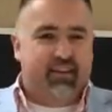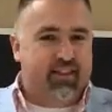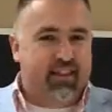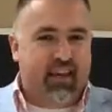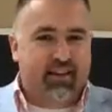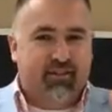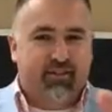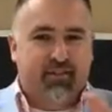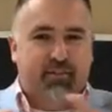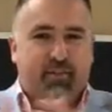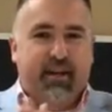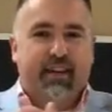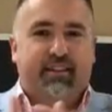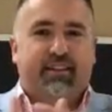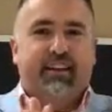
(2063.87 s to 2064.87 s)
they should
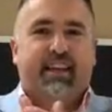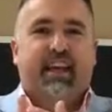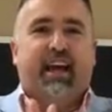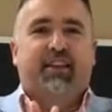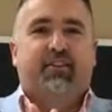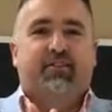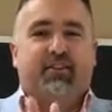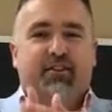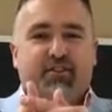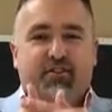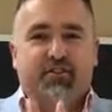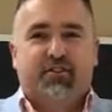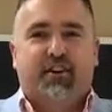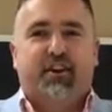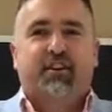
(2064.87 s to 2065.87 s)
be together. The
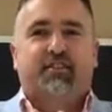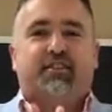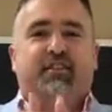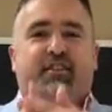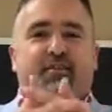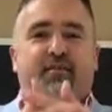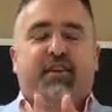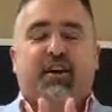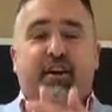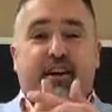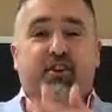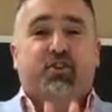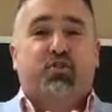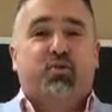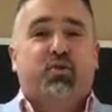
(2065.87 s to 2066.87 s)
church, at the very
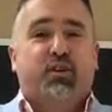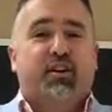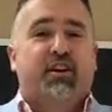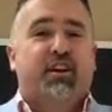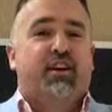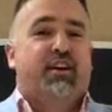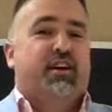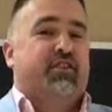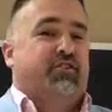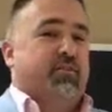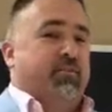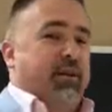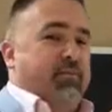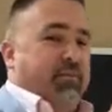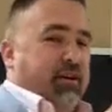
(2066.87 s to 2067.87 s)
core,
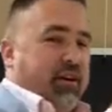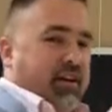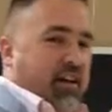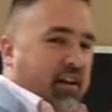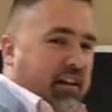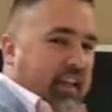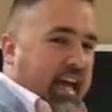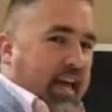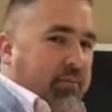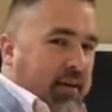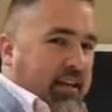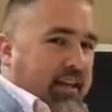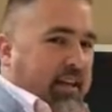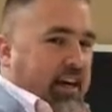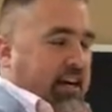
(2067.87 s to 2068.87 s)
should be
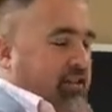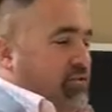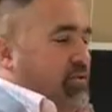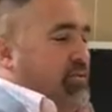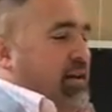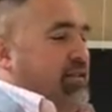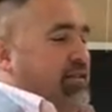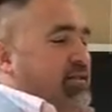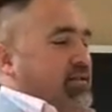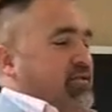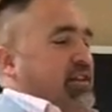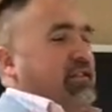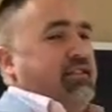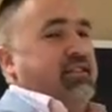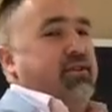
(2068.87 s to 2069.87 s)
proclaiming the gospel message of
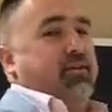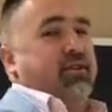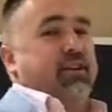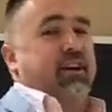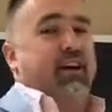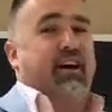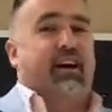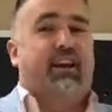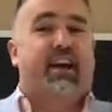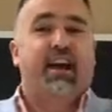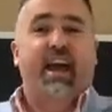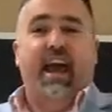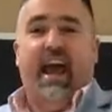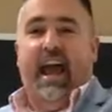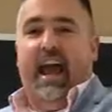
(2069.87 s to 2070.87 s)
Jesus and the Word of God
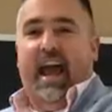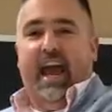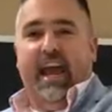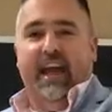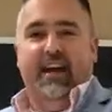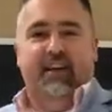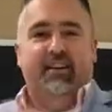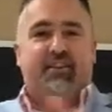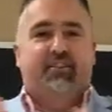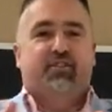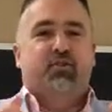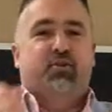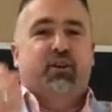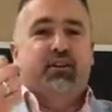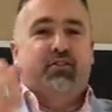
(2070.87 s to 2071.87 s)
and
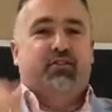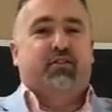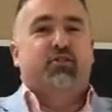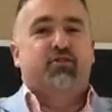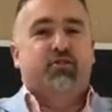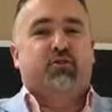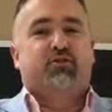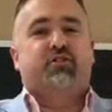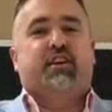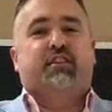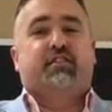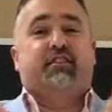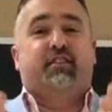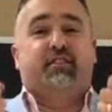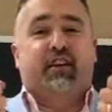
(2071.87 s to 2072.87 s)
doing social
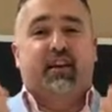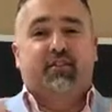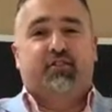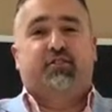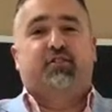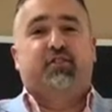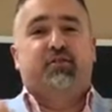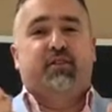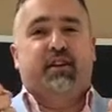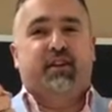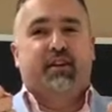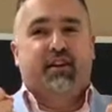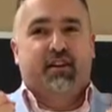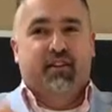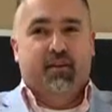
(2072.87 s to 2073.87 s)
justice and
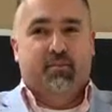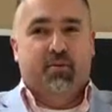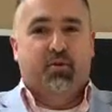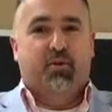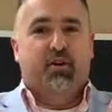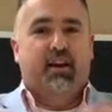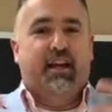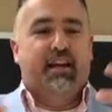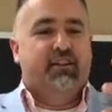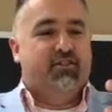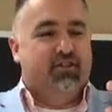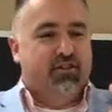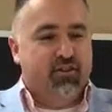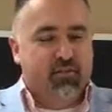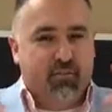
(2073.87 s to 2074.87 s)
serving the poor. It
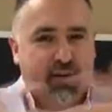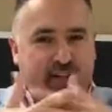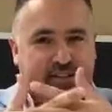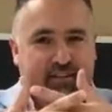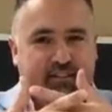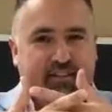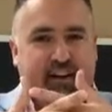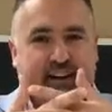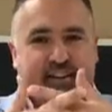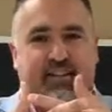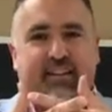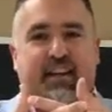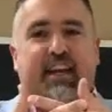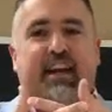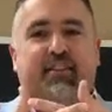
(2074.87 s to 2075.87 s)
should be stuck
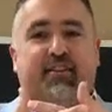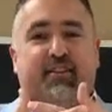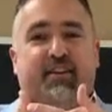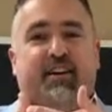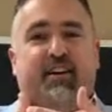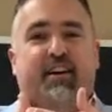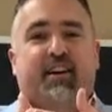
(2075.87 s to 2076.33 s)
together.